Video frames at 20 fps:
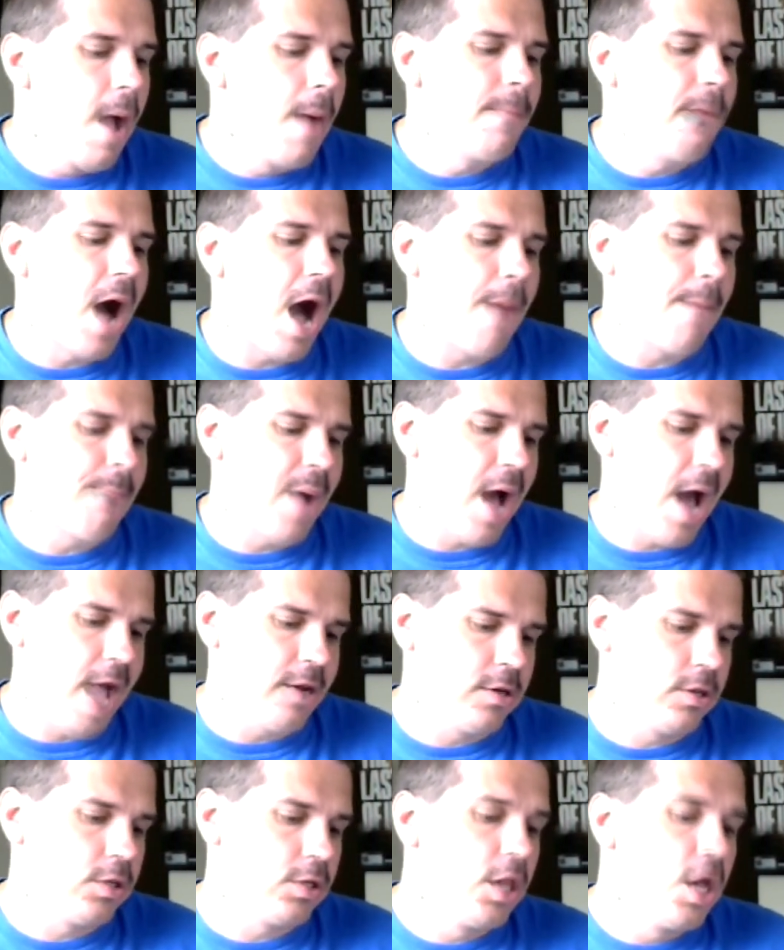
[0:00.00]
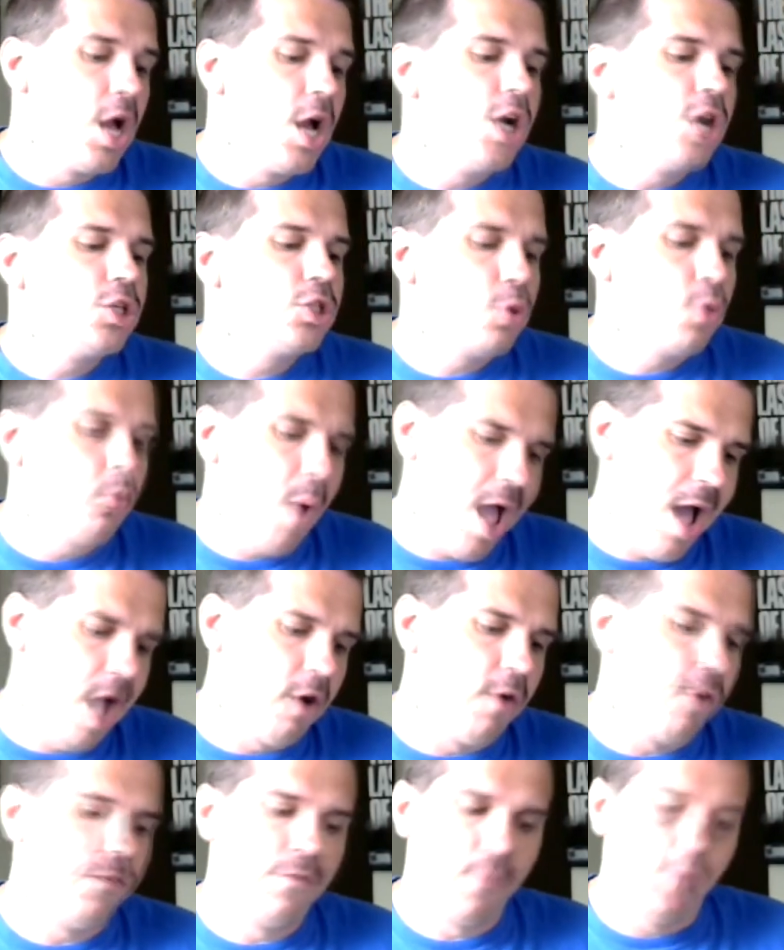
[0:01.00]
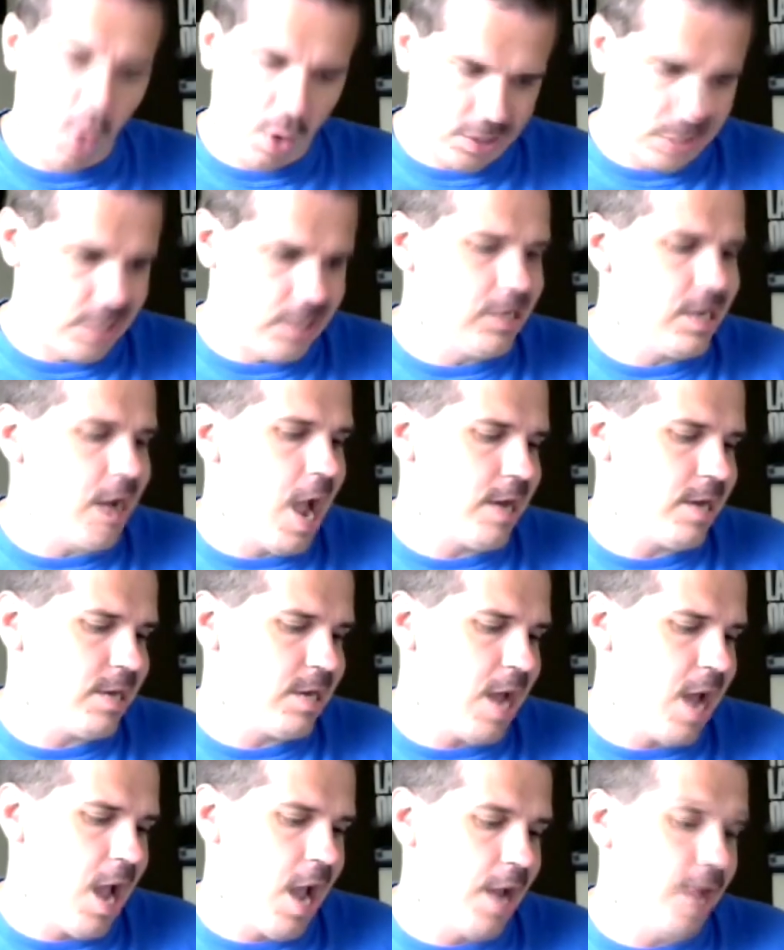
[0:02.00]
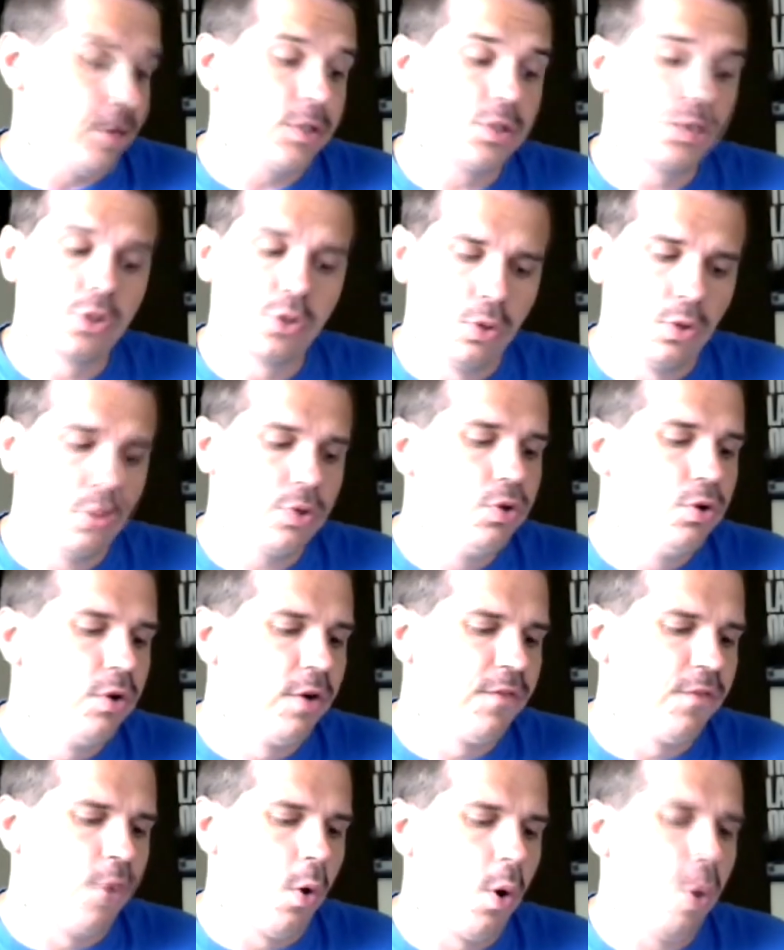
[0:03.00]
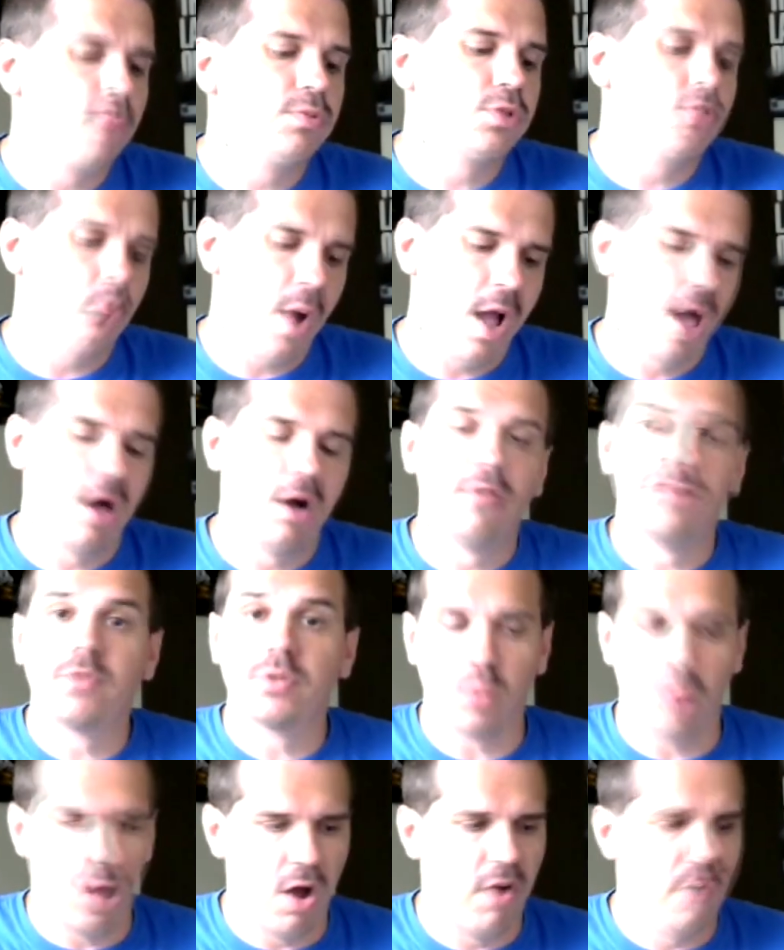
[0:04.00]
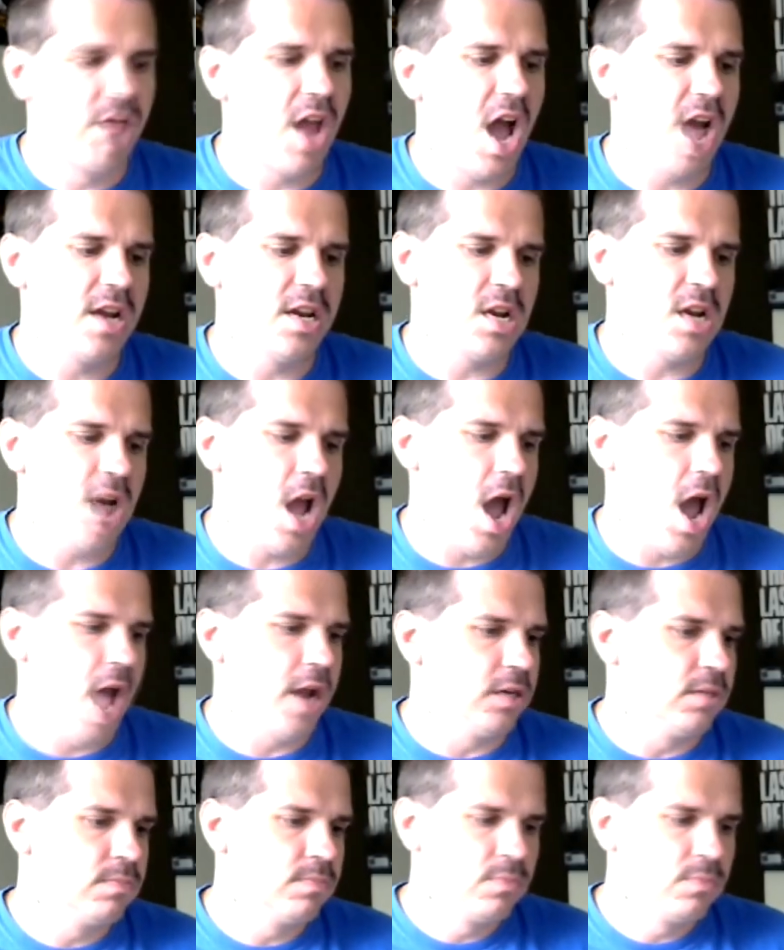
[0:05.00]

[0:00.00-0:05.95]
Pop Idol, $12, $14.99. School Uniform, $12, $12.99.